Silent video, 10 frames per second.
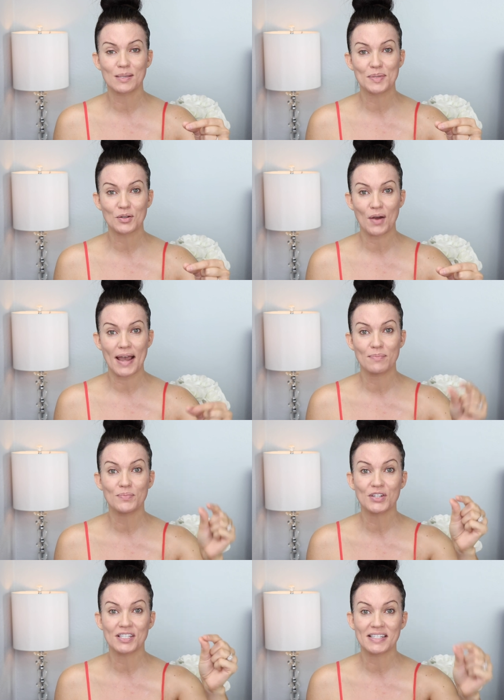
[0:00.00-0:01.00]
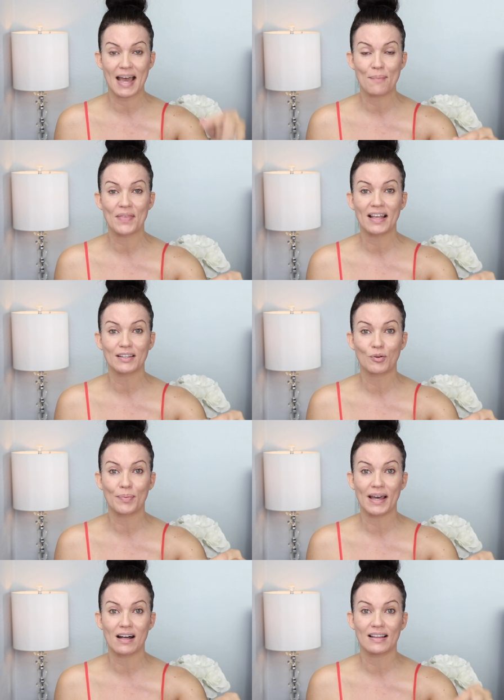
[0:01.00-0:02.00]
subscribe, just tap that little
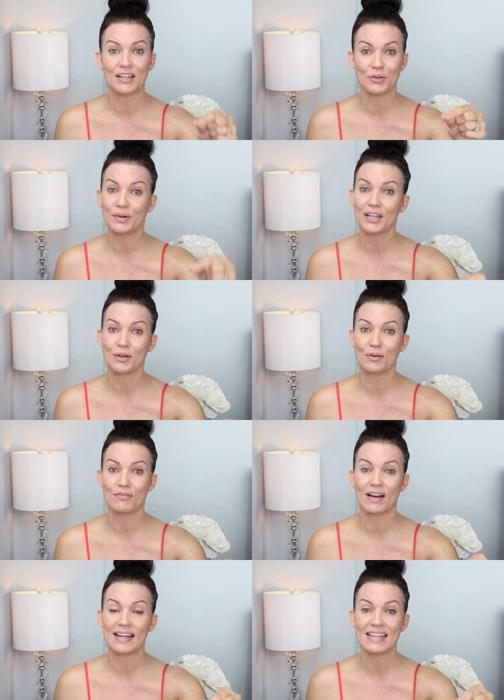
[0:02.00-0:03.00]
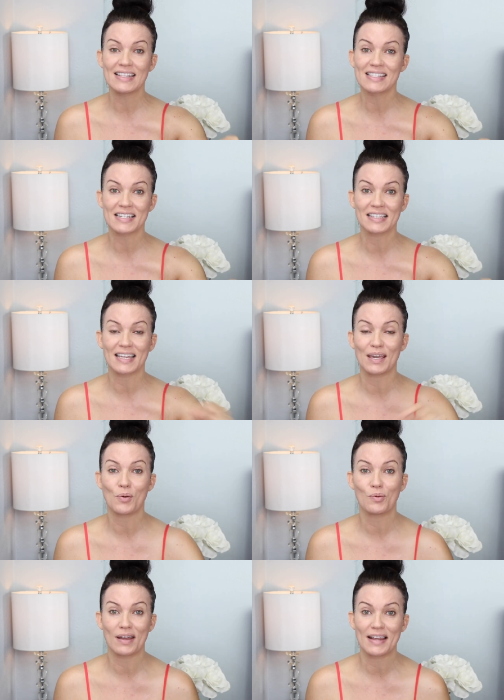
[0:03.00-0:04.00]
bell and you'll get notified instantly
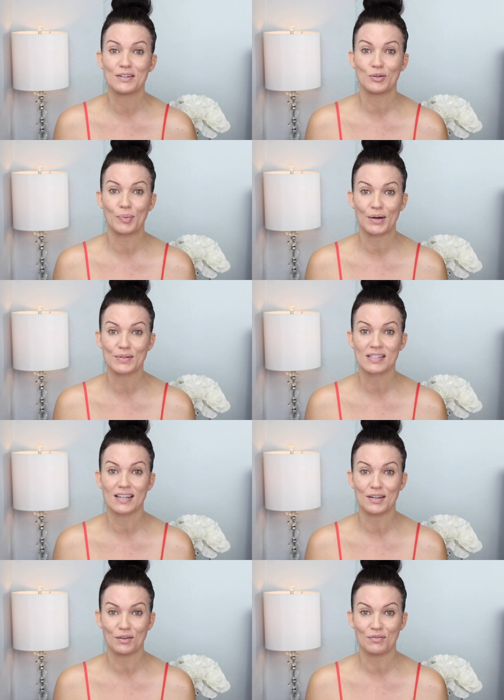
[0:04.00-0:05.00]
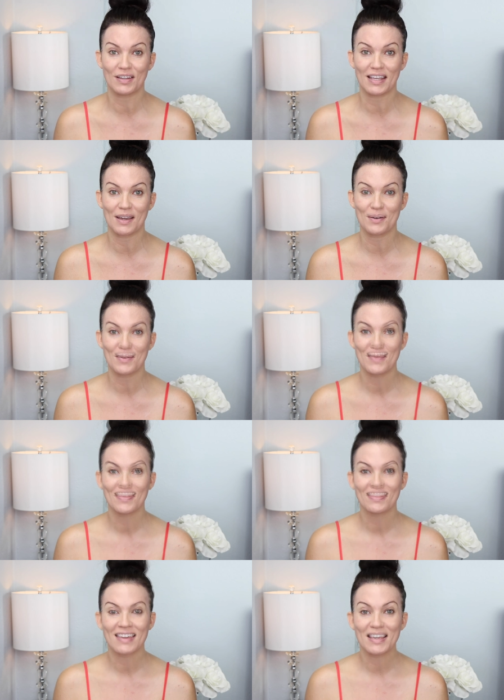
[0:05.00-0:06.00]
when I do post a new video.
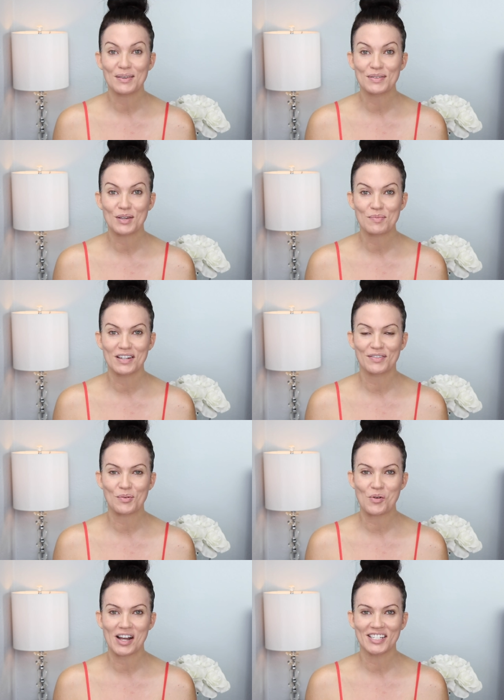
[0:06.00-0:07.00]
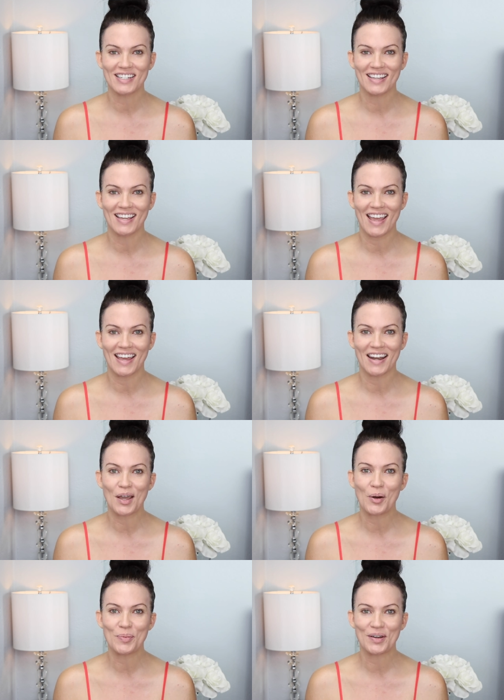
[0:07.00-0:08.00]
Thank you so much for watching, and I
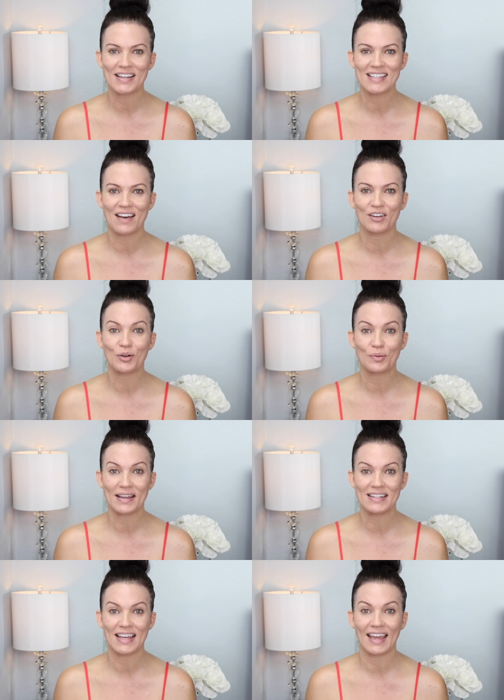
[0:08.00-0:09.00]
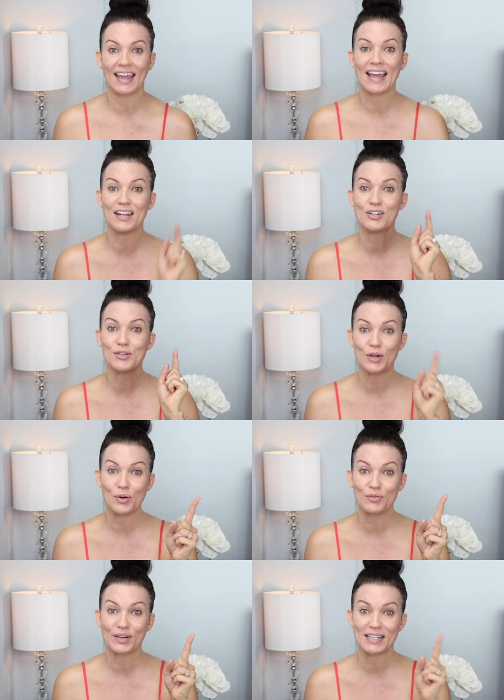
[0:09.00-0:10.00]
hope you guys have a great day, and
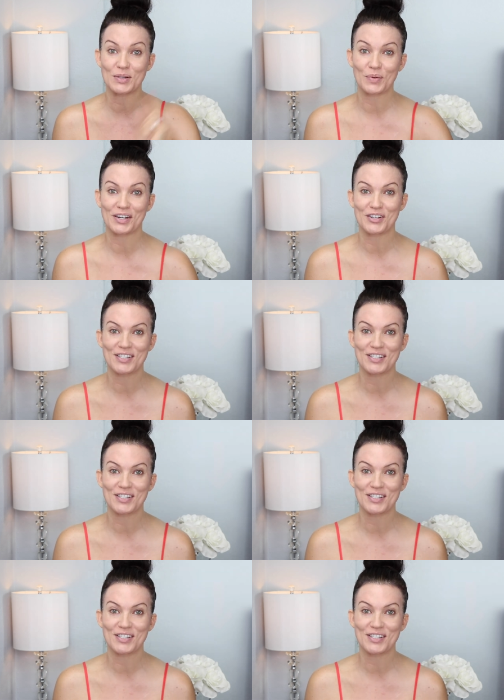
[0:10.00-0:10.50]
don't forget to wear your